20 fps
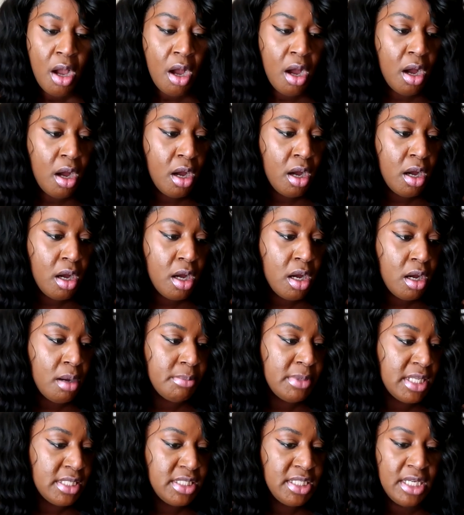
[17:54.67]

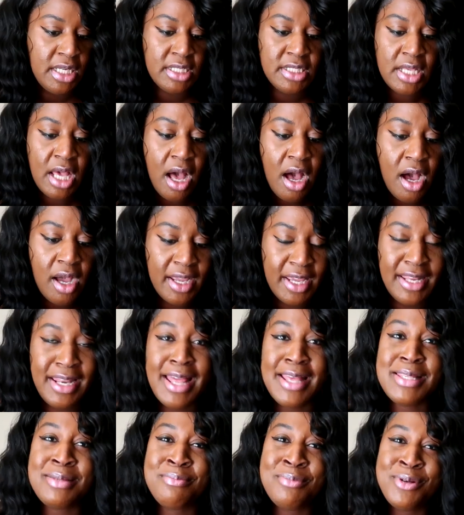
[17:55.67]
Um, let's see, Target.
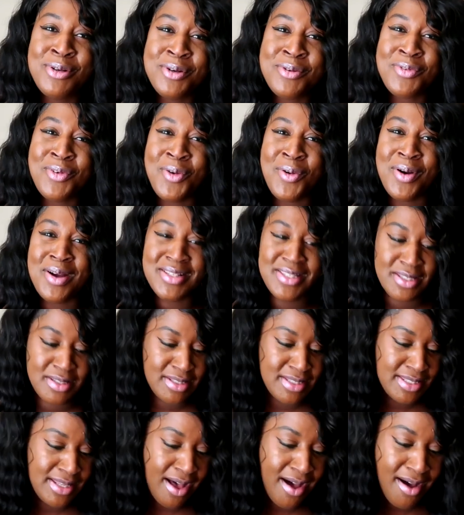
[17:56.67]
Let's move on
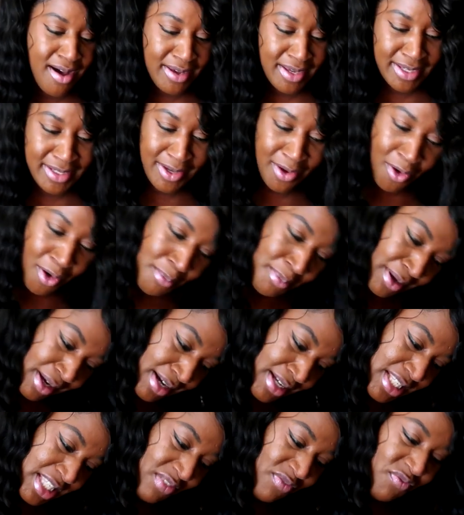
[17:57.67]
to Target, y'all,
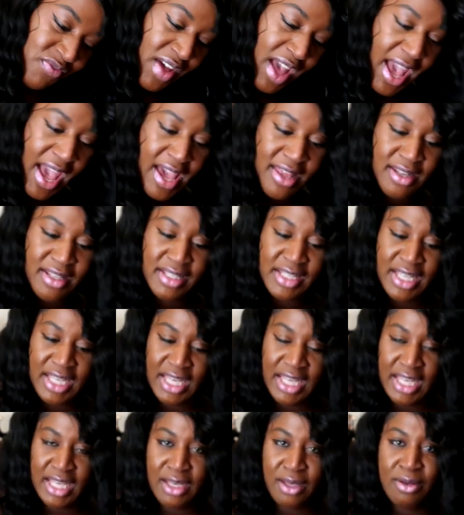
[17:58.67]
because
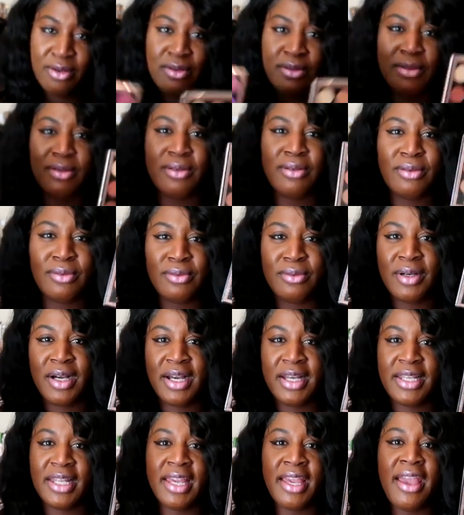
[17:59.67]
finally, oh
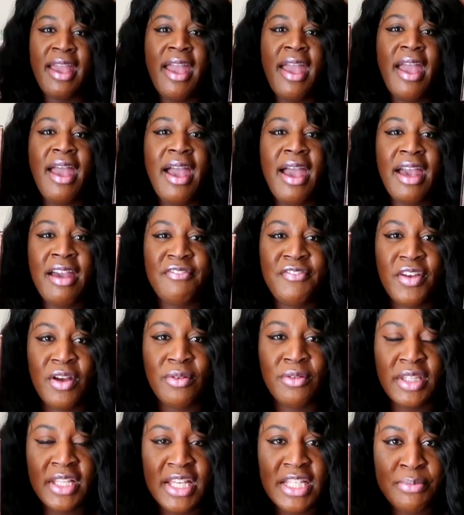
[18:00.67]
honey, I
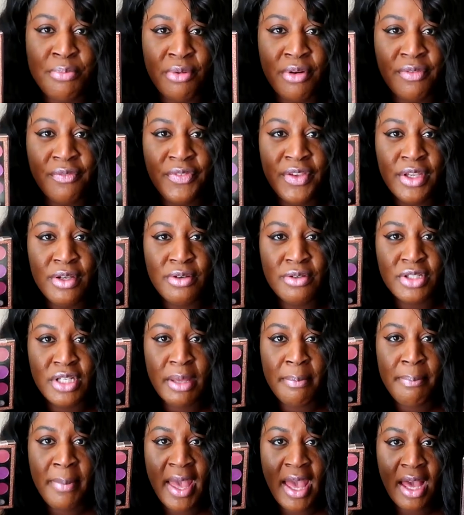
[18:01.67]
found these
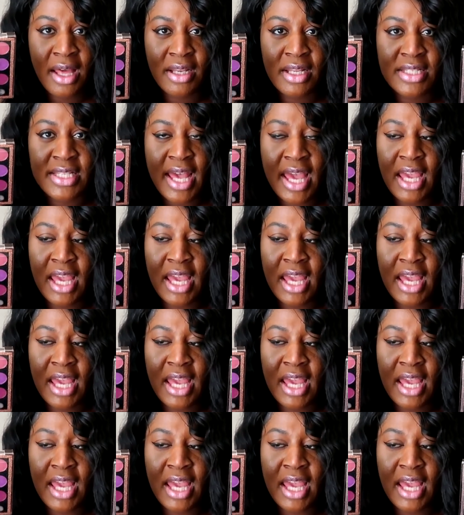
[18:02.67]
Profusion palettes.